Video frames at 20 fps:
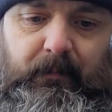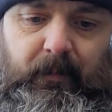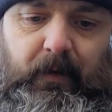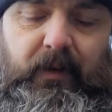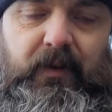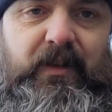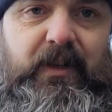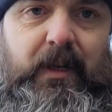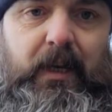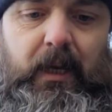
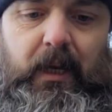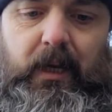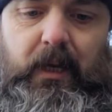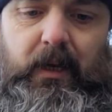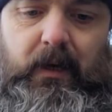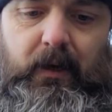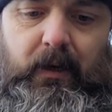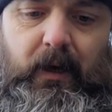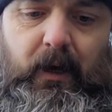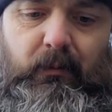and
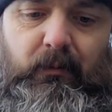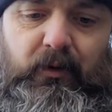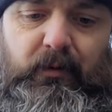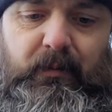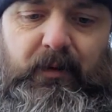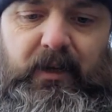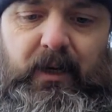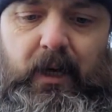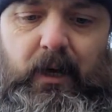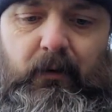see how much
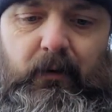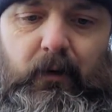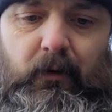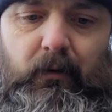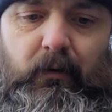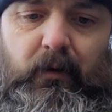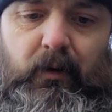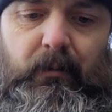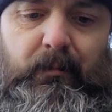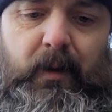
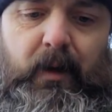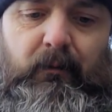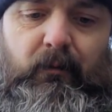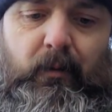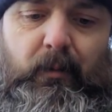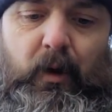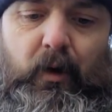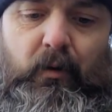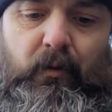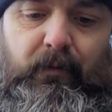material can be
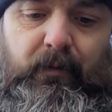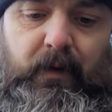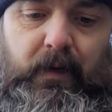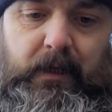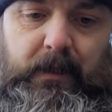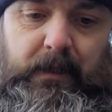removed.